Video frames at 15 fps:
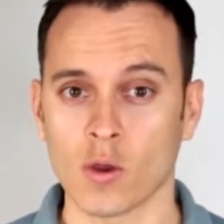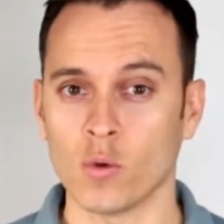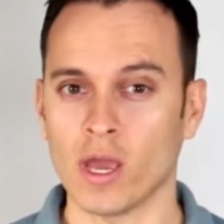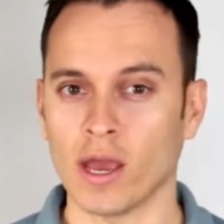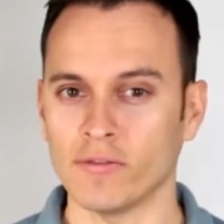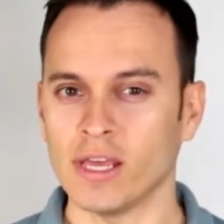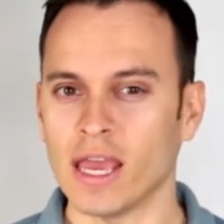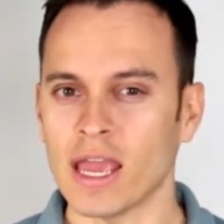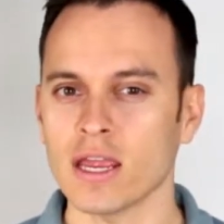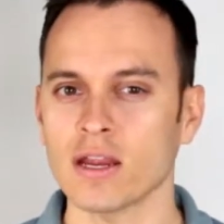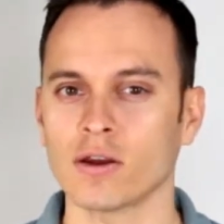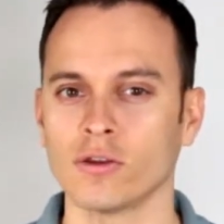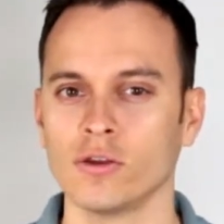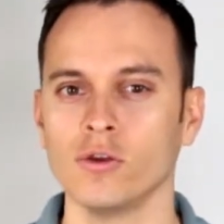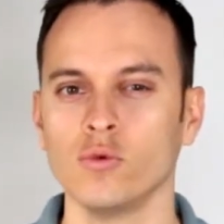we have the A
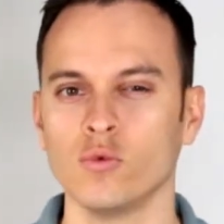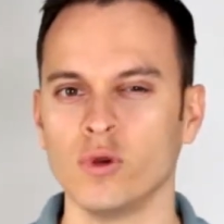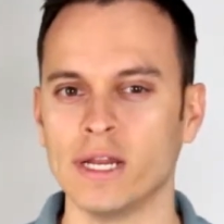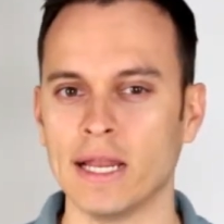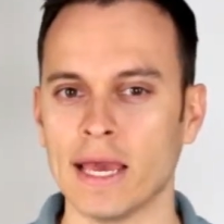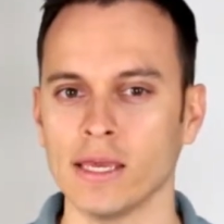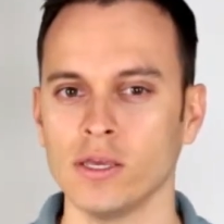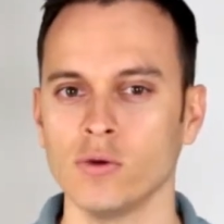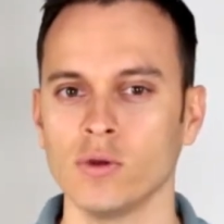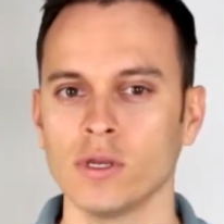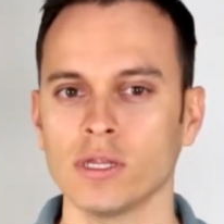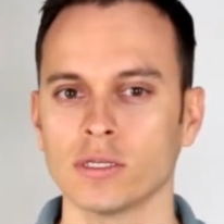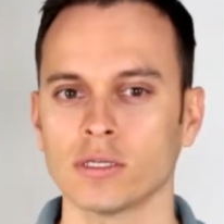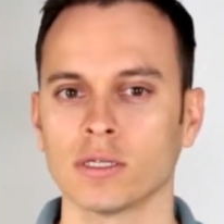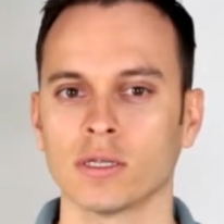R U relay
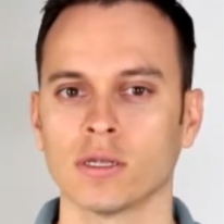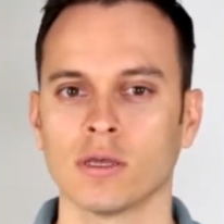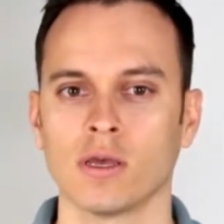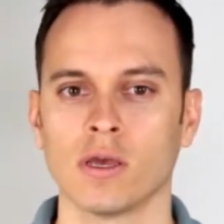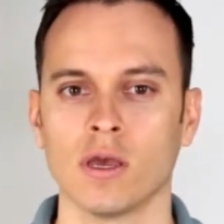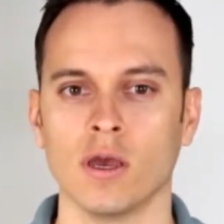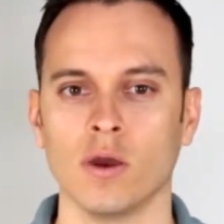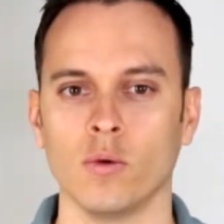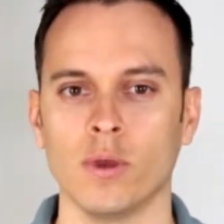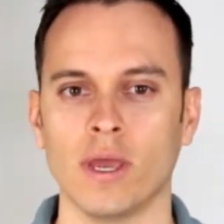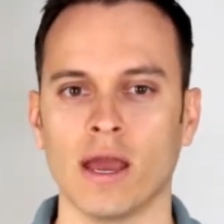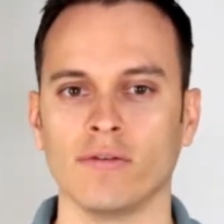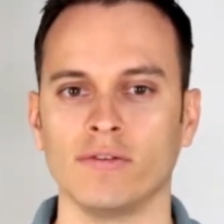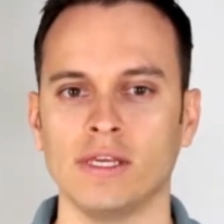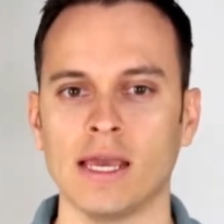unit, we
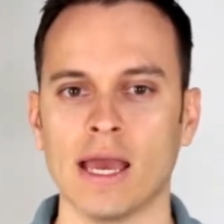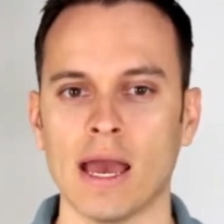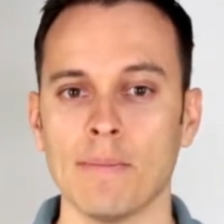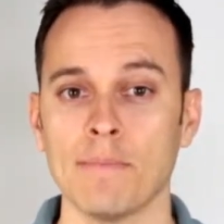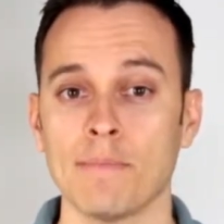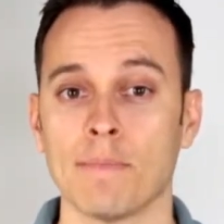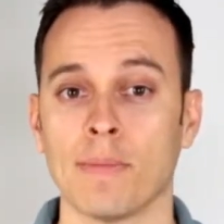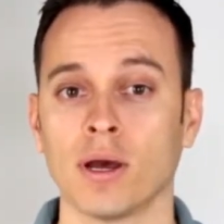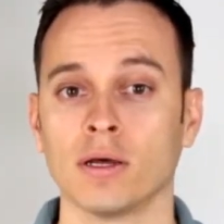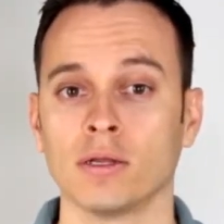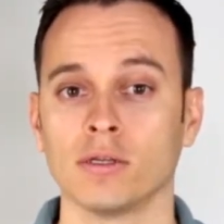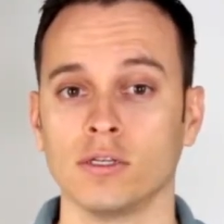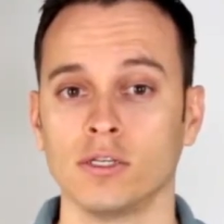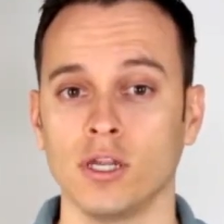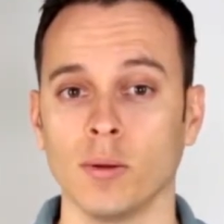have the M
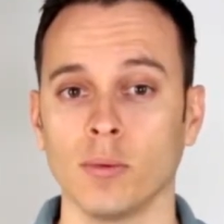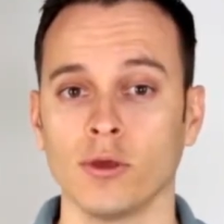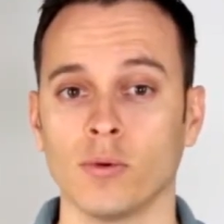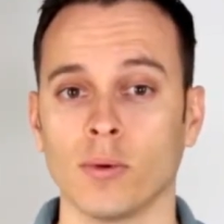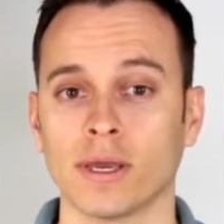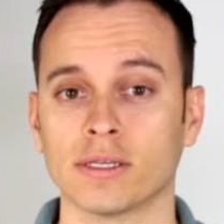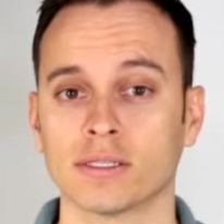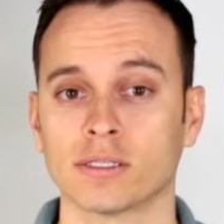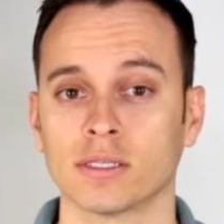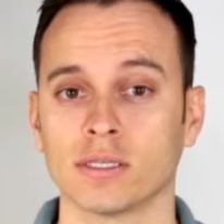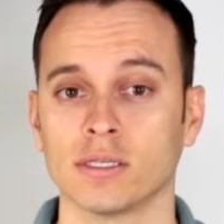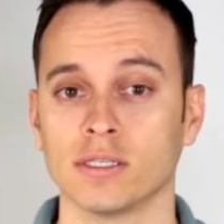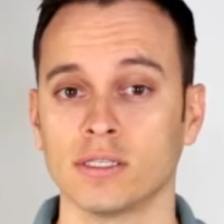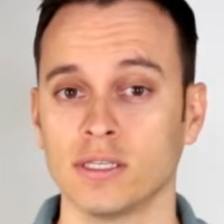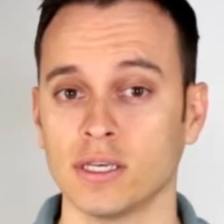W X
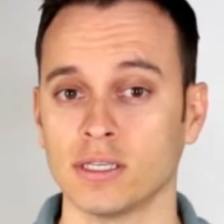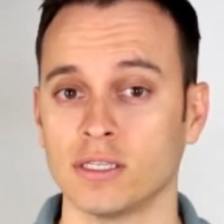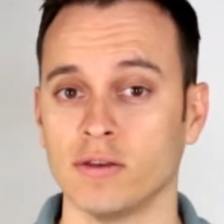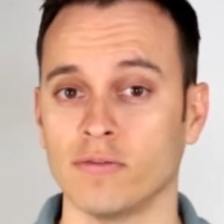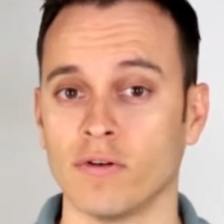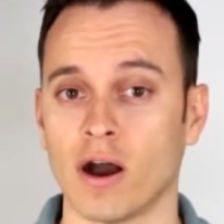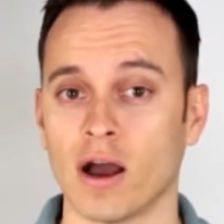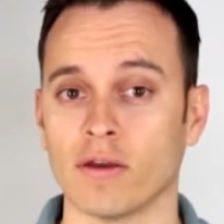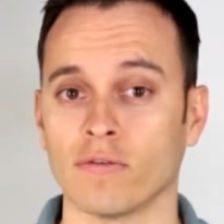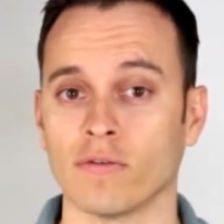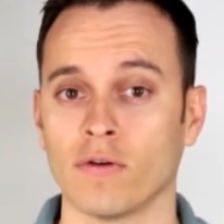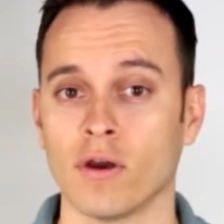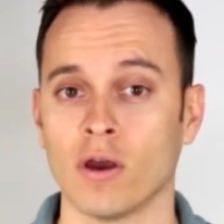sixty-five